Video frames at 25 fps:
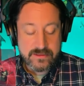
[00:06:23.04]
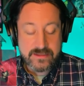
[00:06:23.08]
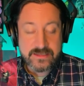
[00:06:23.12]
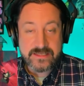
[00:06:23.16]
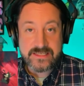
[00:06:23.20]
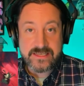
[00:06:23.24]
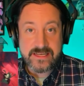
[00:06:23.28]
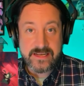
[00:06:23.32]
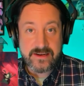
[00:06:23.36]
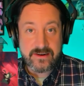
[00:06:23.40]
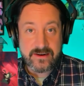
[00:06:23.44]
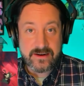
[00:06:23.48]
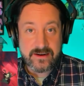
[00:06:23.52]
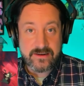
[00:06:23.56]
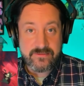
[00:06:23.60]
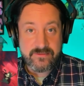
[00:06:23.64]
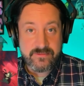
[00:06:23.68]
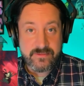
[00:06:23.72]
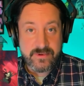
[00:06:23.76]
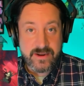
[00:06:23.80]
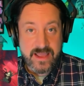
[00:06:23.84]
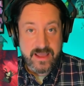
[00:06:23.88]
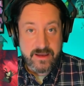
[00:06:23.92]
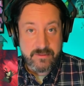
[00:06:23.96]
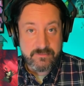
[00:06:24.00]
The Secret of
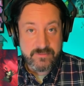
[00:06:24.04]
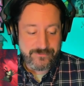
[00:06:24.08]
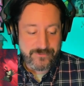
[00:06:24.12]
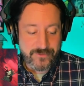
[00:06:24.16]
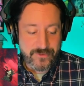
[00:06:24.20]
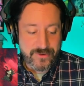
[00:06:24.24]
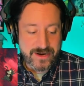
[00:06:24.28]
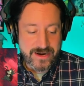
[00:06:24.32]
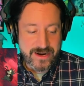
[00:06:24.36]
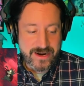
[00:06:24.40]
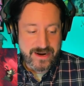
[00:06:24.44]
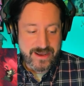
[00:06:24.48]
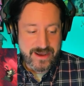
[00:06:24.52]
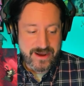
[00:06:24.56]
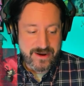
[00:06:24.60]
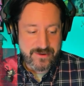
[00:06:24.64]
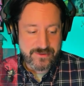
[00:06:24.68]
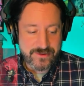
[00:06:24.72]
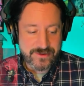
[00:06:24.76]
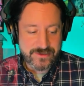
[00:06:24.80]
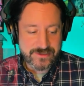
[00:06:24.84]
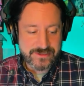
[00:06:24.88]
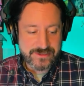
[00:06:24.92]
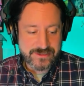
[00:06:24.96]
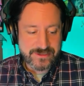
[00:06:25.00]
Nim, 48
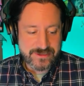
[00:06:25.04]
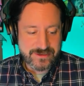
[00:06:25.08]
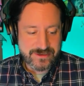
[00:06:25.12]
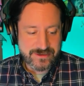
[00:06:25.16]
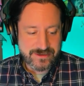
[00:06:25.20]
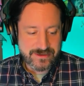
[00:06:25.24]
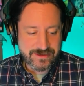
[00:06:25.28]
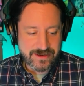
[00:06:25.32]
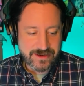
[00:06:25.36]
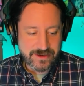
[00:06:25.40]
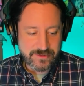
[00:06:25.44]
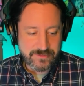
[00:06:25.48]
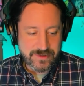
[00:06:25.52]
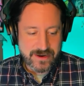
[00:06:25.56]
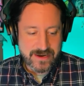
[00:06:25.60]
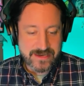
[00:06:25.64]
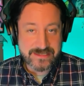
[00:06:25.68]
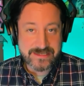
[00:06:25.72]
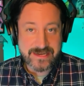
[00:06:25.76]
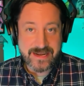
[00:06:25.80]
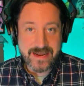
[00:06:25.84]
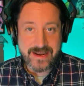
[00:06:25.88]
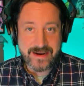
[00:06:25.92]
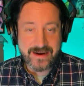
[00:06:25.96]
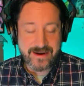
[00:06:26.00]
Hours. Got a
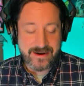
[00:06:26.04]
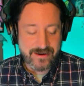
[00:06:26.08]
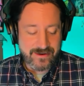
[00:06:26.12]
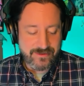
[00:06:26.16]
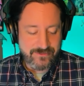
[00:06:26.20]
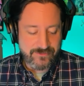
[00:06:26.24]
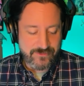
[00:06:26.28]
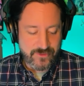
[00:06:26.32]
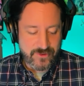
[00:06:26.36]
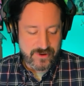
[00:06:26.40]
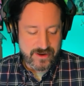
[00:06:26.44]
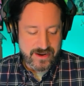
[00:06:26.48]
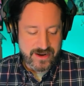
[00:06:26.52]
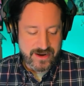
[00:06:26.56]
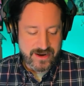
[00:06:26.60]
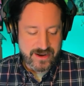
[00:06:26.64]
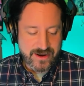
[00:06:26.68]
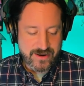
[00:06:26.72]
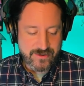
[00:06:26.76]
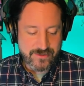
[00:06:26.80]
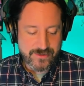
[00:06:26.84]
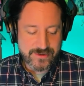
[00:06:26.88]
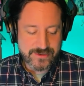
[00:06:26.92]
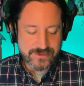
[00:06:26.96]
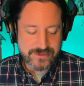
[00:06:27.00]
wise guy here. 48
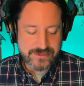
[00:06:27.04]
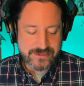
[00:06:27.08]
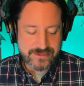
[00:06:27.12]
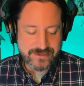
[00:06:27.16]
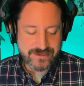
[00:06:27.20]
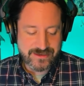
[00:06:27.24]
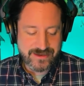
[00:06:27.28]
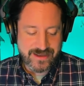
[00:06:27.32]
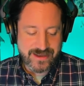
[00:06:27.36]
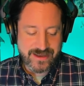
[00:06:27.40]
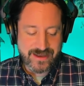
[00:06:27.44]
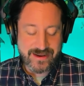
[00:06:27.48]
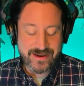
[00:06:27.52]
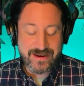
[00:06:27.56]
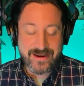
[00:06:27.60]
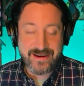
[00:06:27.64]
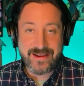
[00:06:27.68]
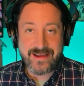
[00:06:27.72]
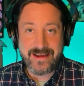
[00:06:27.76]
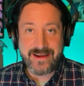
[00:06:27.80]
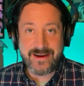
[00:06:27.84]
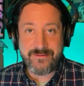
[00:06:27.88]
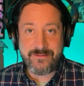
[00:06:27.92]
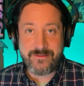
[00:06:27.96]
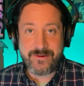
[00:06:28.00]
Hours and
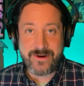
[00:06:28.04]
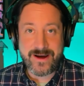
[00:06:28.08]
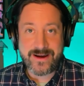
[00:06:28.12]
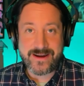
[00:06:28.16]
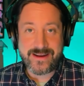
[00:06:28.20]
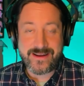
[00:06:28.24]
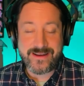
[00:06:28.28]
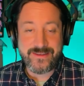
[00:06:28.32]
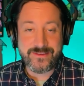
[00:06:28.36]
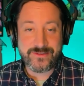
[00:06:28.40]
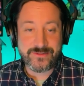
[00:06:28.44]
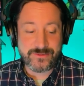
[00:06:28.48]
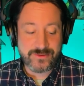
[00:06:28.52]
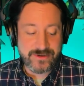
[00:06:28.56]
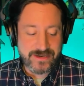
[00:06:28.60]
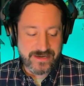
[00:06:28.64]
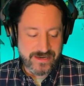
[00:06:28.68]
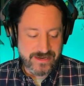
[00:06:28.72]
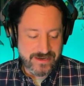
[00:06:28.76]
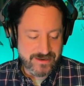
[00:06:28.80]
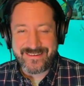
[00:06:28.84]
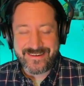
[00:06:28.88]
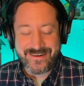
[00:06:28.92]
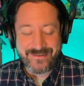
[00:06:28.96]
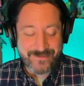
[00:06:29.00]
Rocky
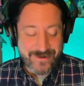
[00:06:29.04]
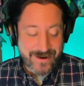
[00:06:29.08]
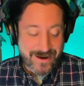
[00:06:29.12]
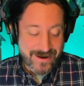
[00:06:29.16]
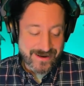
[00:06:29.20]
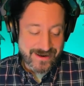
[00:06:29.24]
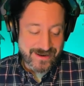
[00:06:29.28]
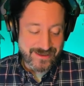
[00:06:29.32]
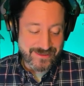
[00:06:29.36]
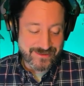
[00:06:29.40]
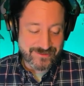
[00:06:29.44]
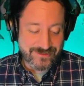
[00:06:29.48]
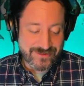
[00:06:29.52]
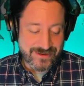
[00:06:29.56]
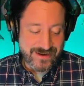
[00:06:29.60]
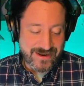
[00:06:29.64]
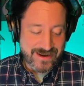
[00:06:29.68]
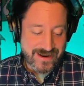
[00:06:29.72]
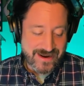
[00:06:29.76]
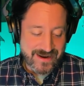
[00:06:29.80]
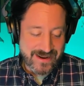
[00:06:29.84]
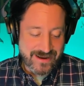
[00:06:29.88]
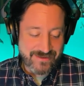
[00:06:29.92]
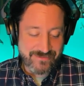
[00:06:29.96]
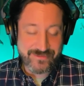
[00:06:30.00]
III. Rocky III,
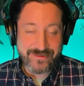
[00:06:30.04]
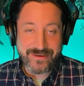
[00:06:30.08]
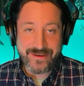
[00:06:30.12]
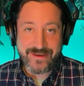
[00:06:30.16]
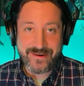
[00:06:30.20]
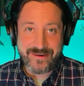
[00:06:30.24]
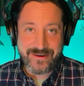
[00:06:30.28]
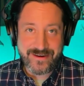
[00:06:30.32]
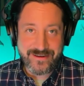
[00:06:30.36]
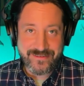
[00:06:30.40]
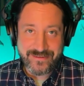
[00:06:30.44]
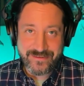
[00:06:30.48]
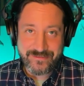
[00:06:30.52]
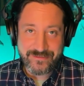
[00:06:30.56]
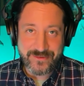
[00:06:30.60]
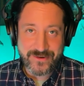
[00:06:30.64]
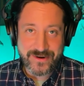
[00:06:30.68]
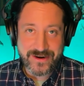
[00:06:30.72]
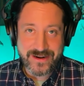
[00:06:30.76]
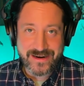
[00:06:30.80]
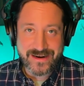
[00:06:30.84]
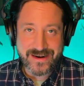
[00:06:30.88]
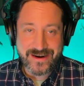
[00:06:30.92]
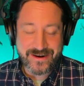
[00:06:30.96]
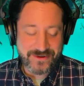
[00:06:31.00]
I definitely agree with.
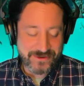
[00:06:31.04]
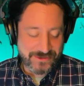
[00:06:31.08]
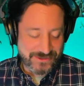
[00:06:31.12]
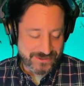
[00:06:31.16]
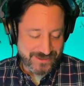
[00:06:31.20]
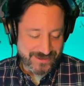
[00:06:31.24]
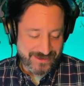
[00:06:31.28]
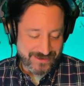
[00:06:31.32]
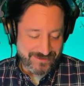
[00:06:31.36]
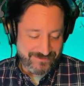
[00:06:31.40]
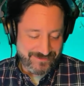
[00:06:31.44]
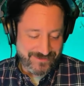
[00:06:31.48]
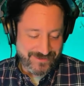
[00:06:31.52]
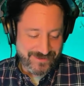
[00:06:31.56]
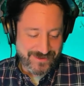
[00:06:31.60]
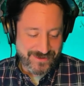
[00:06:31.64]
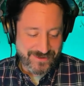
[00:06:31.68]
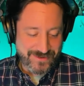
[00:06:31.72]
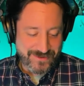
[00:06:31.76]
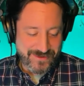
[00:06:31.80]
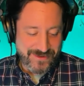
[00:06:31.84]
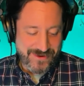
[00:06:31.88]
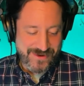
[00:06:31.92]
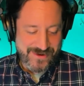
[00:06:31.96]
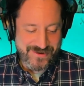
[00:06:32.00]
48 Hours, I
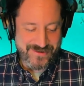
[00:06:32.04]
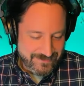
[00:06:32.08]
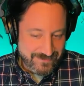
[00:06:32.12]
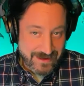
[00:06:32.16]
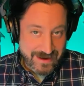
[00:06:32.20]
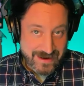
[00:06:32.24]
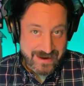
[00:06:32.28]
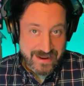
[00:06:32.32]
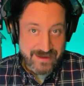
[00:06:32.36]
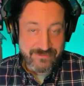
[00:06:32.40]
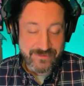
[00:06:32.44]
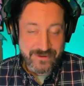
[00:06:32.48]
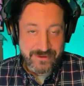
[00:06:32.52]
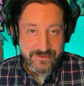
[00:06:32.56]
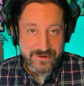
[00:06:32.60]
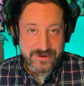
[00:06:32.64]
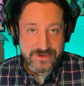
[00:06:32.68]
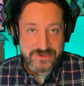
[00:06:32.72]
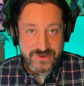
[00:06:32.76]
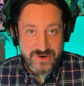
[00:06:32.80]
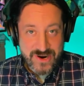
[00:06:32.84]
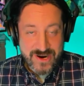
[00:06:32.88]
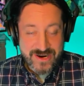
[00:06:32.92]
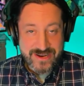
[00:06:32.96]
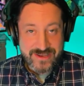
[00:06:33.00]
don't know. I definitely
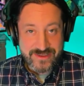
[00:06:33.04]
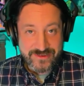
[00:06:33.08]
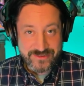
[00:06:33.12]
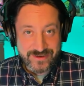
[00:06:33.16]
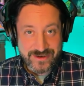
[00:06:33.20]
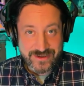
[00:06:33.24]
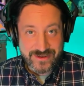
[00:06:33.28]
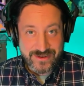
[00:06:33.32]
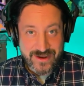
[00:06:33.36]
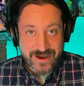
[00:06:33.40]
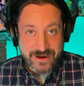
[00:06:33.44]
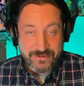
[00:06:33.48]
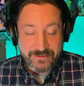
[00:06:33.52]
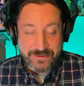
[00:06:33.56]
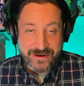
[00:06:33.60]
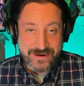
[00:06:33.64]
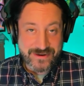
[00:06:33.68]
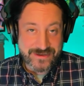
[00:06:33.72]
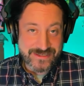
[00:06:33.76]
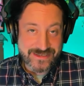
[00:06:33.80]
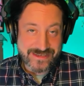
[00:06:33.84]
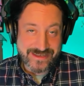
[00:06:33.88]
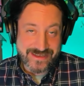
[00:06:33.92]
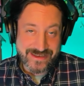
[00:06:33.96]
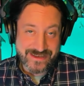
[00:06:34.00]
watched Rocky III a lot when I
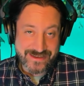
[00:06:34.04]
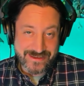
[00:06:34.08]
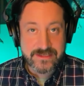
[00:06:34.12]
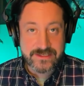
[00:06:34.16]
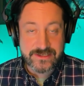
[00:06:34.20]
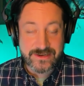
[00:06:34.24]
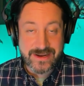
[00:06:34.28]
was a kid.